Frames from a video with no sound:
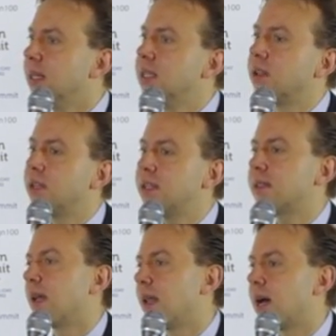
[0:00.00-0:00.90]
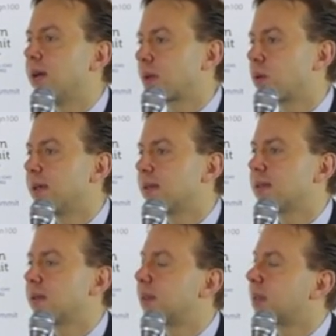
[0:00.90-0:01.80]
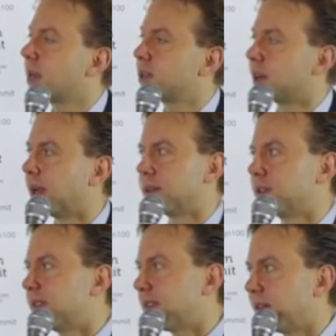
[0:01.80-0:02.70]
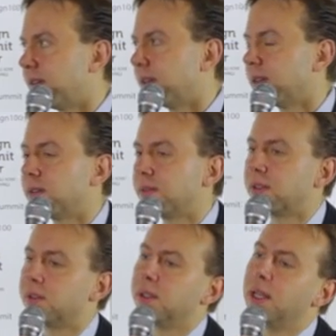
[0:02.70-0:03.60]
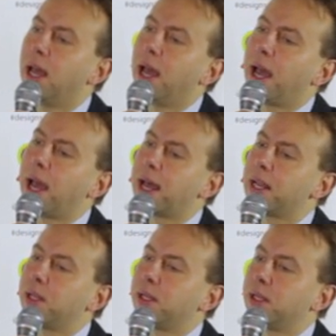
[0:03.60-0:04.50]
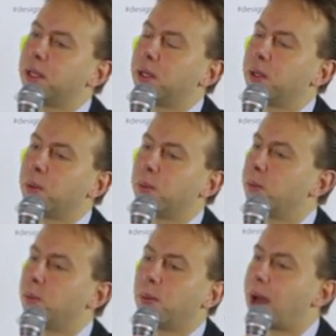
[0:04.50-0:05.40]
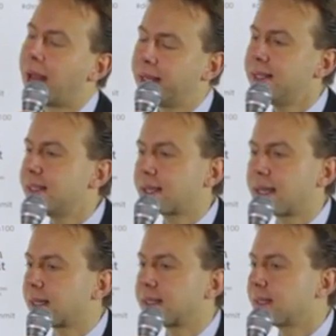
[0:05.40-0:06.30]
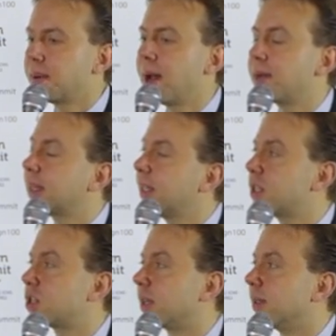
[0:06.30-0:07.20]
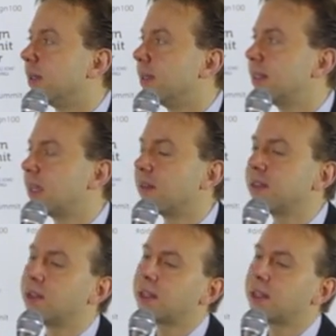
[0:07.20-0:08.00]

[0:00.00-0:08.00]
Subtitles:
So this allowed a quite substantial energy saving overall. And this is somehow the kitchen itself. So the